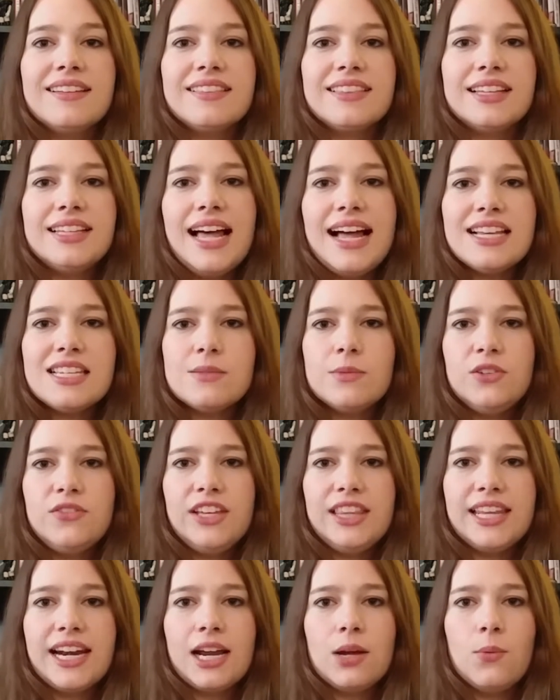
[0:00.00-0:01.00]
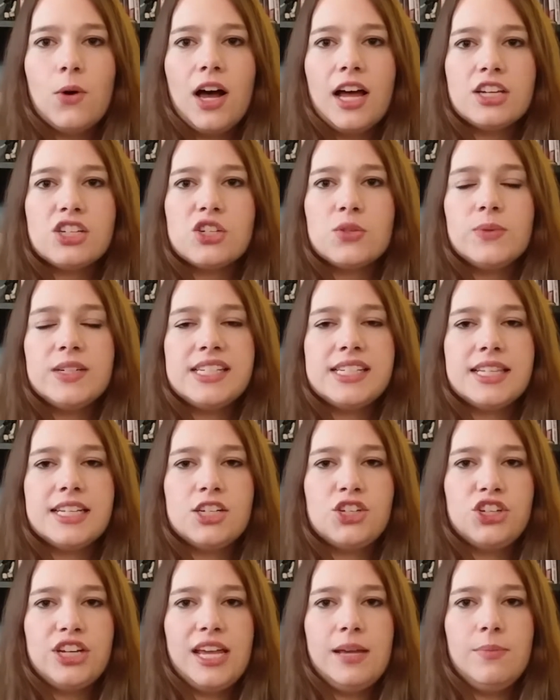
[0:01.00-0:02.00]
The last movie that I watched was The
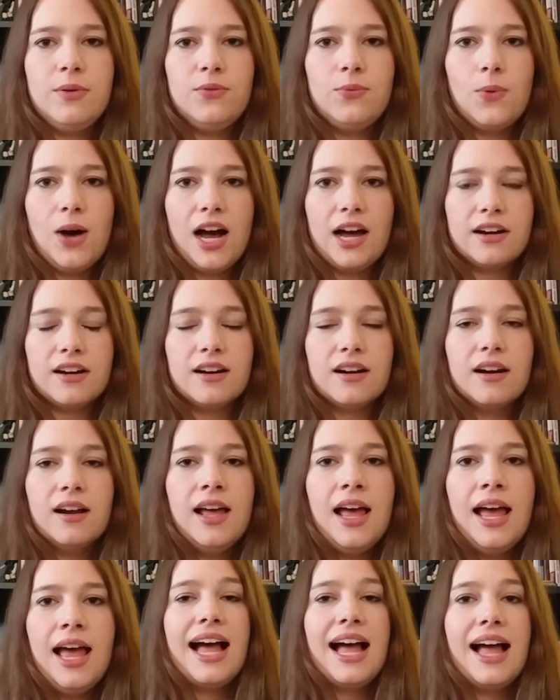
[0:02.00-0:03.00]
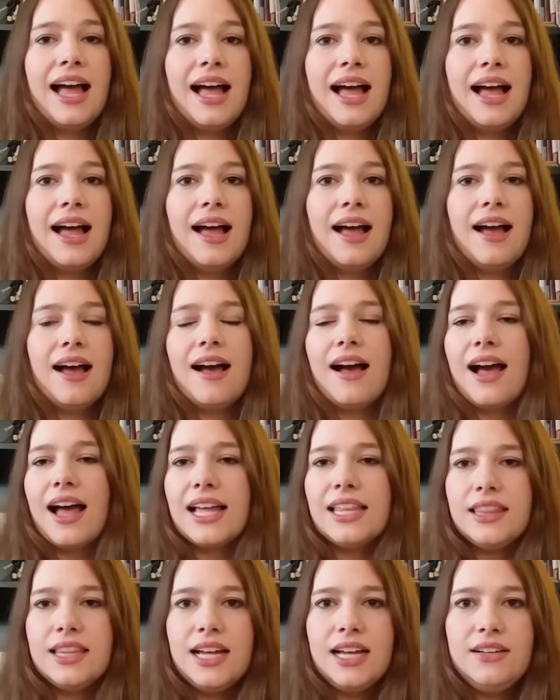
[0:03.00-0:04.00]
Shape of Water. I
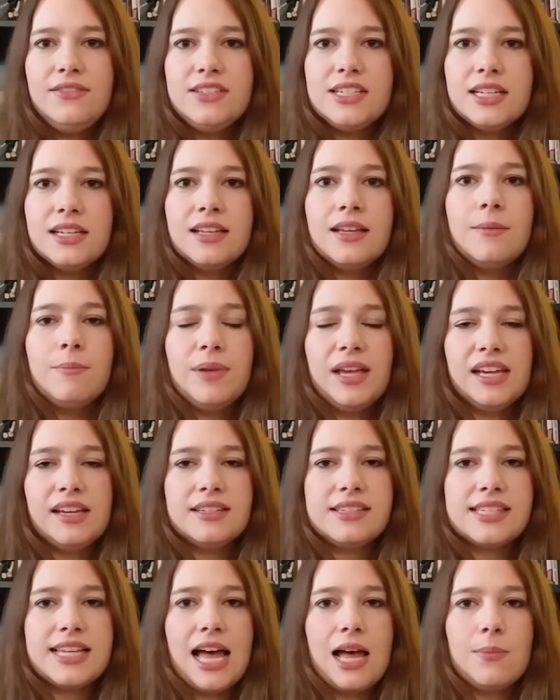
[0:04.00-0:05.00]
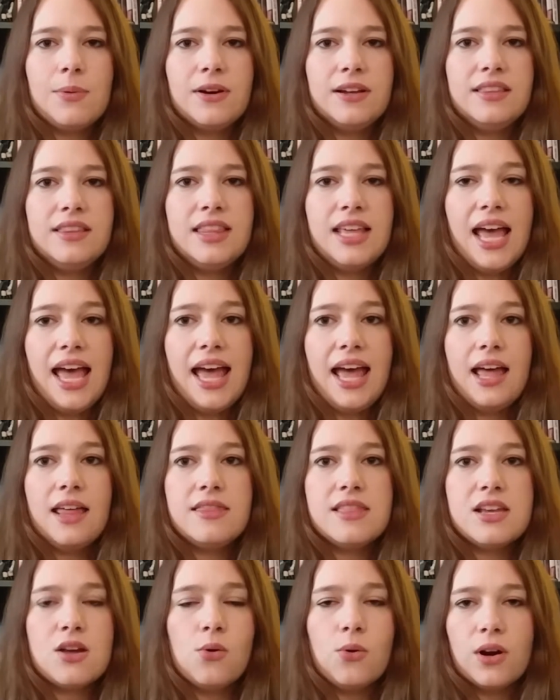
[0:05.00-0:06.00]
loved Pan's Labyrinth and
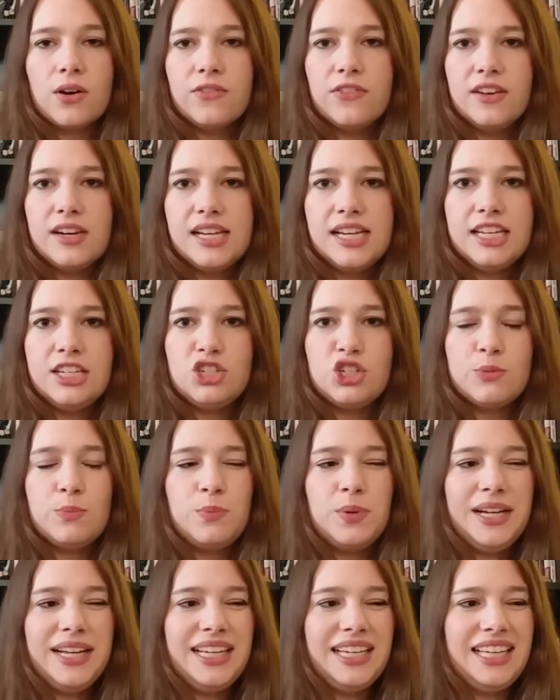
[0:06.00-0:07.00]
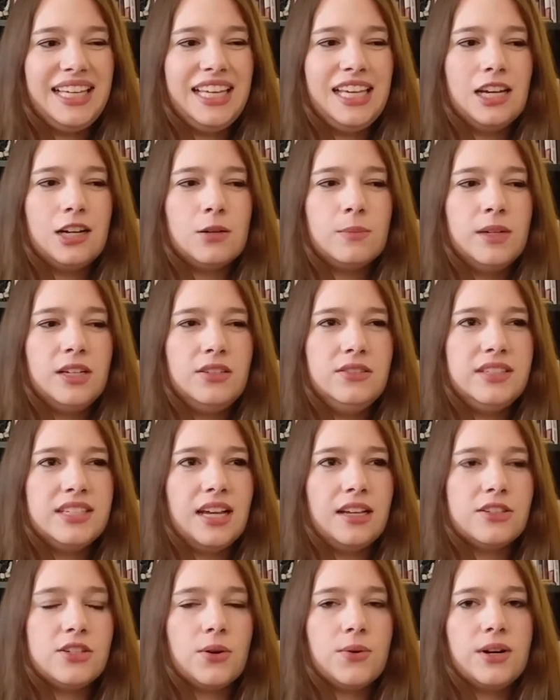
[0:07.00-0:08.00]
The Orphanage, but Guillermo
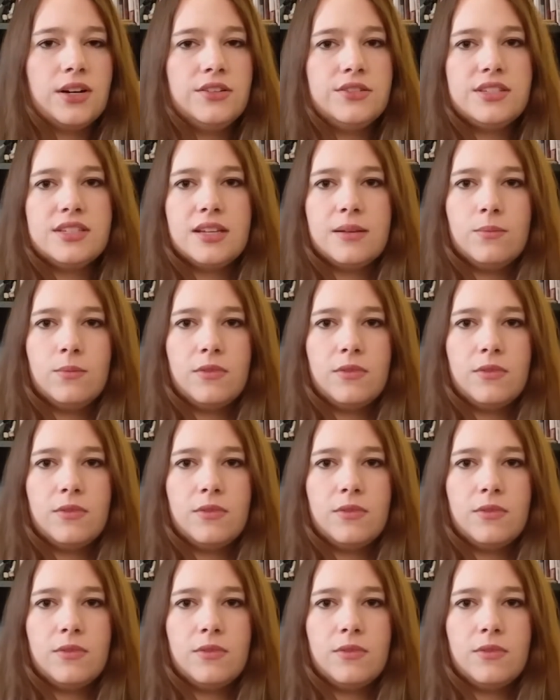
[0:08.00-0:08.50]
del Toro's,